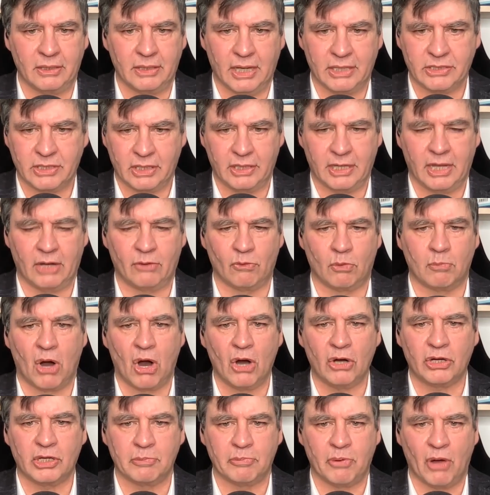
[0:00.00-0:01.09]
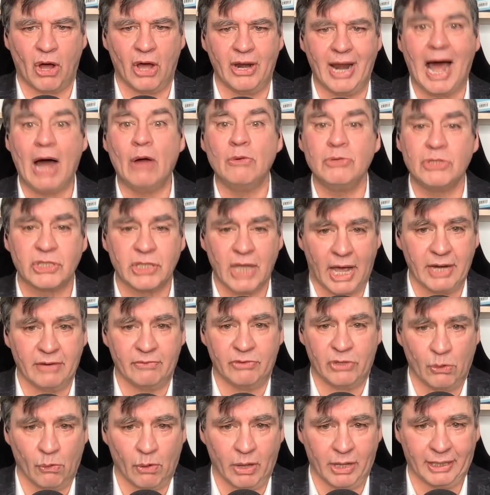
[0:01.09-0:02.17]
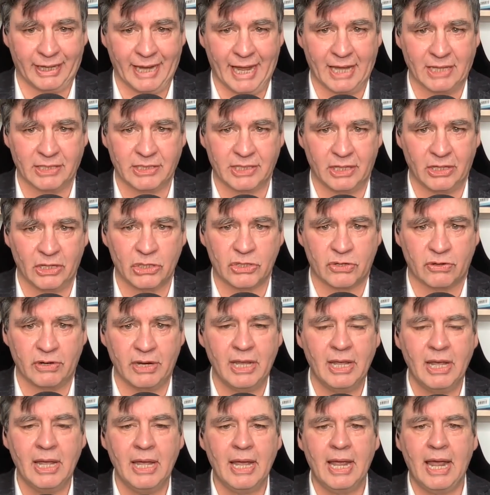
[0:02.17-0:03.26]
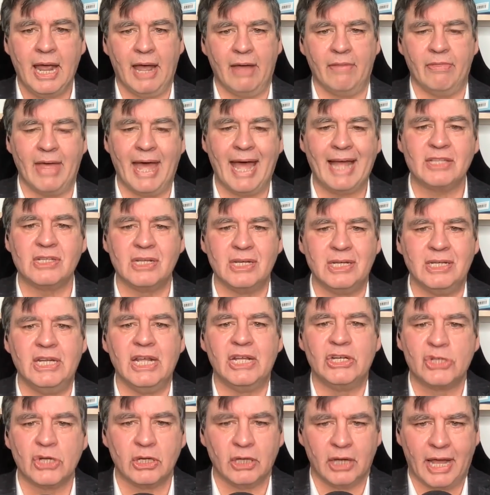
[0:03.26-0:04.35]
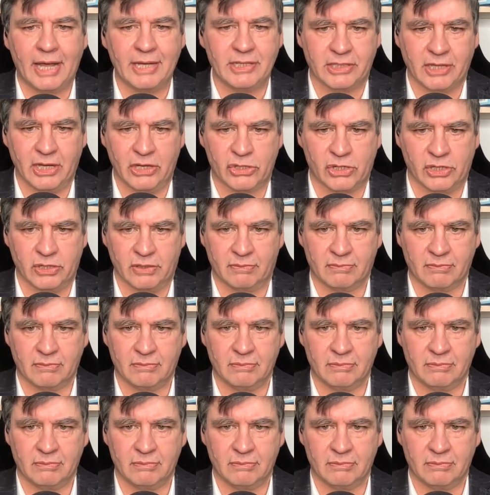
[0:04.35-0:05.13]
doesn't get remarked upon outside of the oil and gas industry, and that's digitalization.